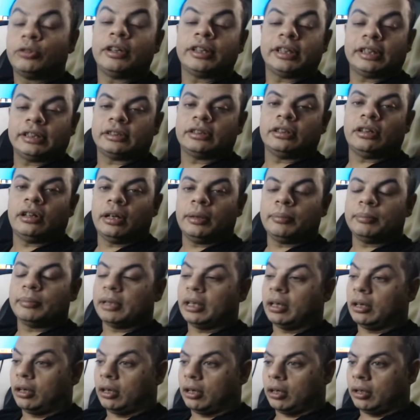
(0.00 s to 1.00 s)
the time
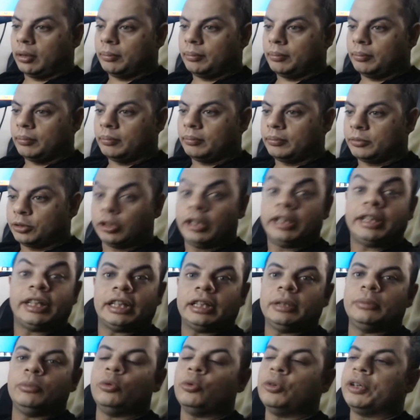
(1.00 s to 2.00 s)
that I'm trading in
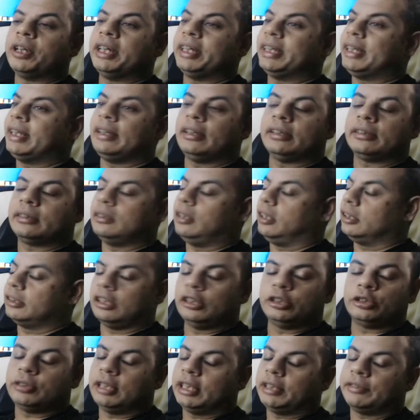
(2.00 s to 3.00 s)
the morning, and then I
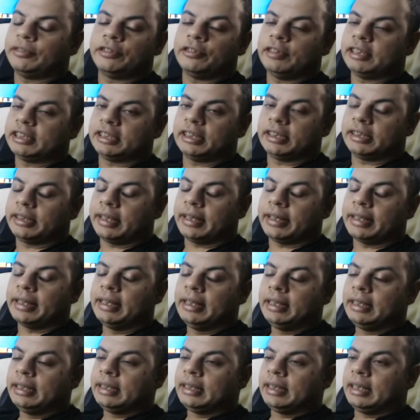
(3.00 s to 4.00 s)
don't trade for the rest of the day
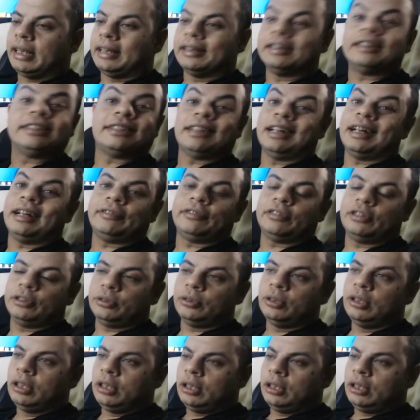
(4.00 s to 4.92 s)
unless I have to.